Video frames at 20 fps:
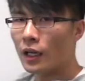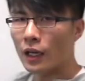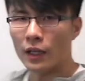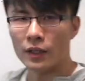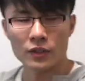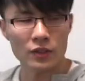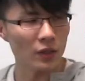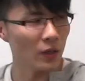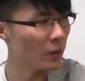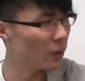
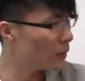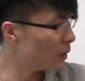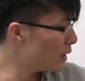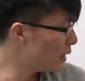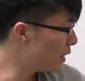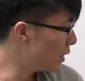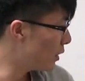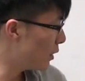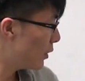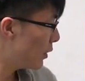And so
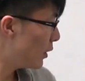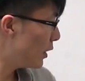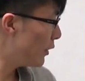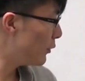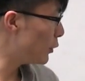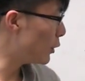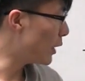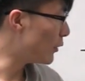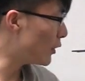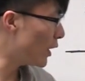
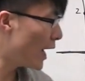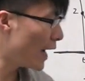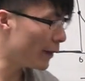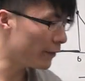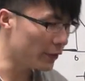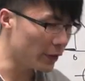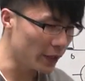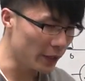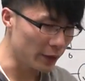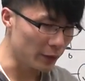if you ever
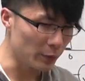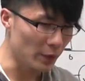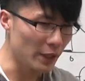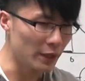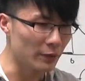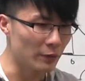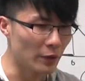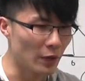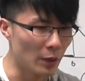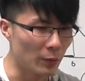have a
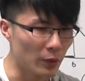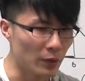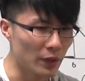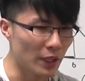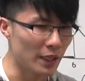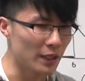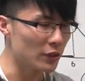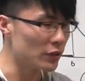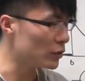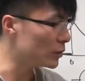random variable
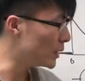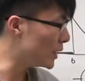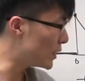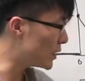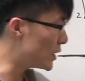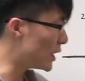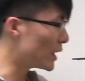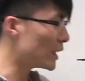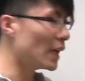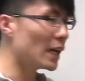that you need to
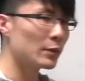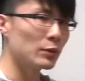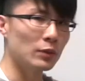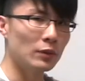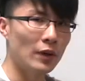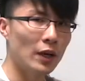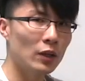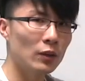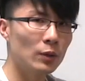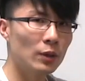take an
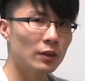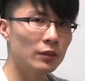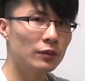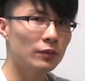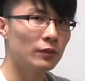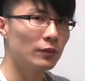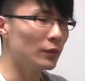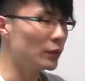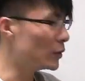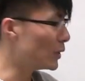absolute value of,
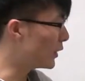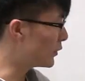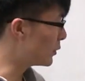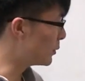you don't have